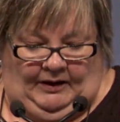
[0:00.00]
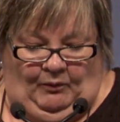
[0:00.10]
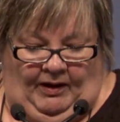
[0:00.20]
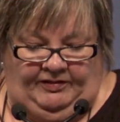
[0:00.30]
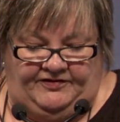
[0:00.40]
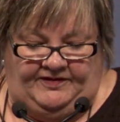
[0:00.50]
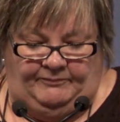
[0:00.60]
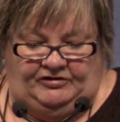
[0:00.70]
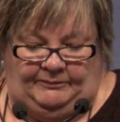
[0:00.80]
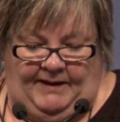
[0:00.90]
While the
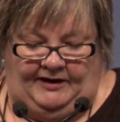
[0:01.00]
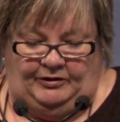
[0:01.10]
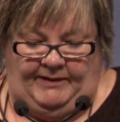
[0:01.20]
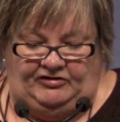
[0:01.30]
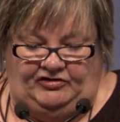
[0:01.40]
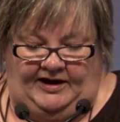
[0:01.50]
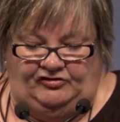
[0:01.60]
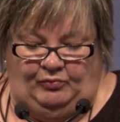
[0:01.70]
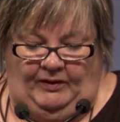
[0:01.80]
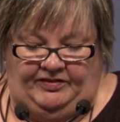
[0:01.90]
subject matter may
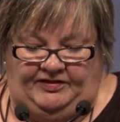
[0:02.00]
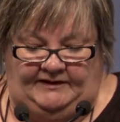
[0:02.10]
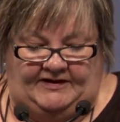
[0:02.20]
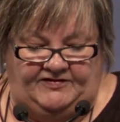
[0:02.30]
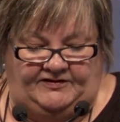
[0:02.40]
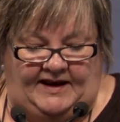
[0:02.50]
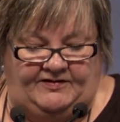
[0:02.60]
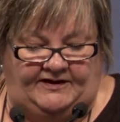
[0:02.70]
change, one thing that stays